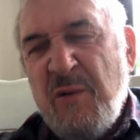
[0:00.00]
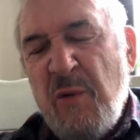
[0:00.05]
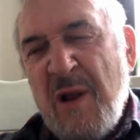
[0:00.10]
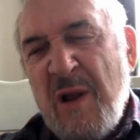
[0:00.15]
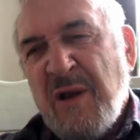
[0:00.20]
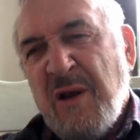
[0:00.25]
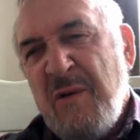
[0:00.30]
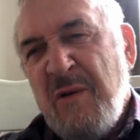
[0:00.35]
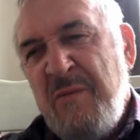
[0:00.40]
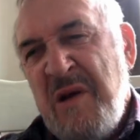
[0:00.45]
And
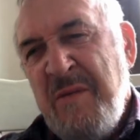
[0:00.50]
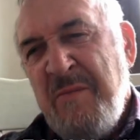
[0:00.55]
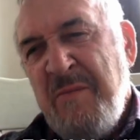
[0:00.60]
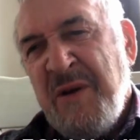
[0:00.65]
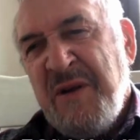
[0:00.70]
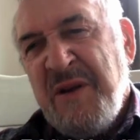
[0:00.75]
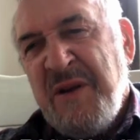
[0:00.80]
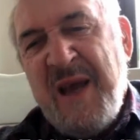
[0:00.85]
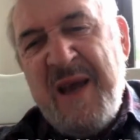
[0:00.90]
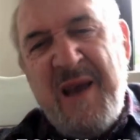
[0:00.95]
what
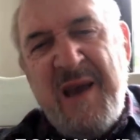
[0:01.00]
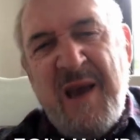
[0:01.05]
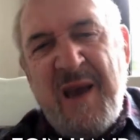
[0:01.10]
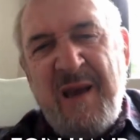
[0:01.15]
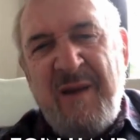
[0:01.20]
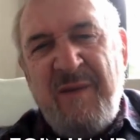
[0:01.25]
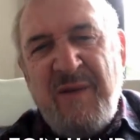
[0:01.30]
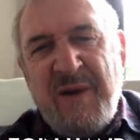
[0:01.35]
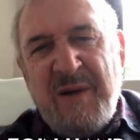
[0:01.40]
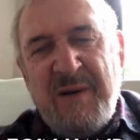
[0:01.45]
commitment they
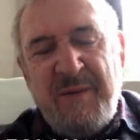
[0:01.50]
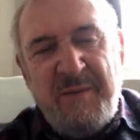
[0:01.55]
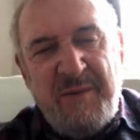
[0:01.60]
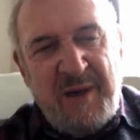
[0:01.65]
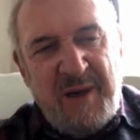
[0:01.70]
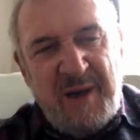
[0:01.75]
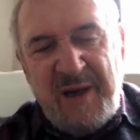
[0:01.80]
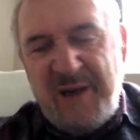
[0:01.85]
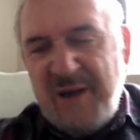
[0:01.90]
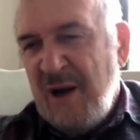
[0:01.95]
gave you.
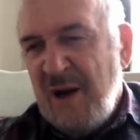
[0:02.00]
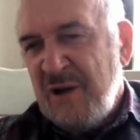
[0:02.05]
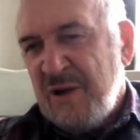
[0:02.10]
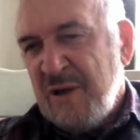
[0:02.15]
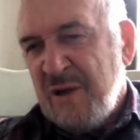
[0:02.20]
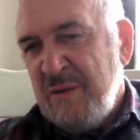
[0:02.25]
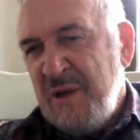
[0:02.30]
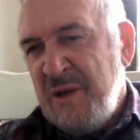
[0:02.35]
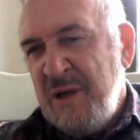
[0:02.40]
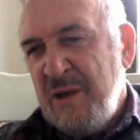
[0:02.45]
Hey,
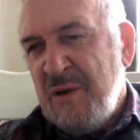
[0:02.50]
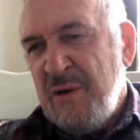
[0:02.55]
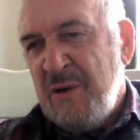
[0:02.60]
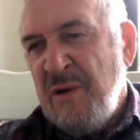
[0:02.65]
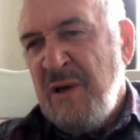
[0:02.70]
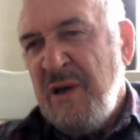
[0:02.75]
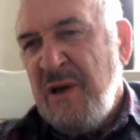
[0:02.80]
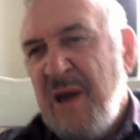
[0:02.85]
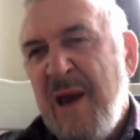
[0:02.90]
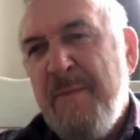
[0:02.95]
gosh, I mean, you
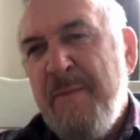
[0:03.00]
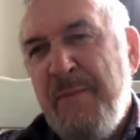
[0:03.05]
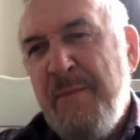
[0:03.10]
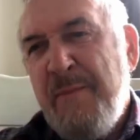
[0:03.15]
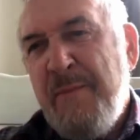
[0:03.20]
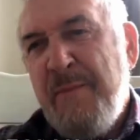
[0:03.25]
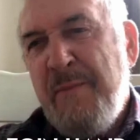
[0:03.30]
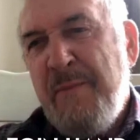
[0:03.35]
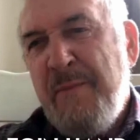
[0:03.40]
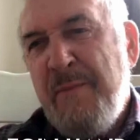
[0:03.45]
couldn't get
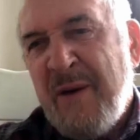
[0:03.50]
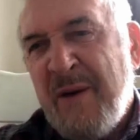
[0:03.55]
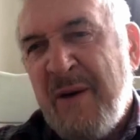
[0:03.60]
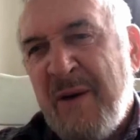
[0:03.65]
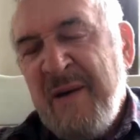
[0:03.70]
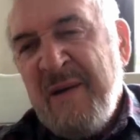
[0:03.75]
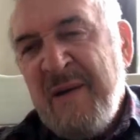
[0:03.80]
better.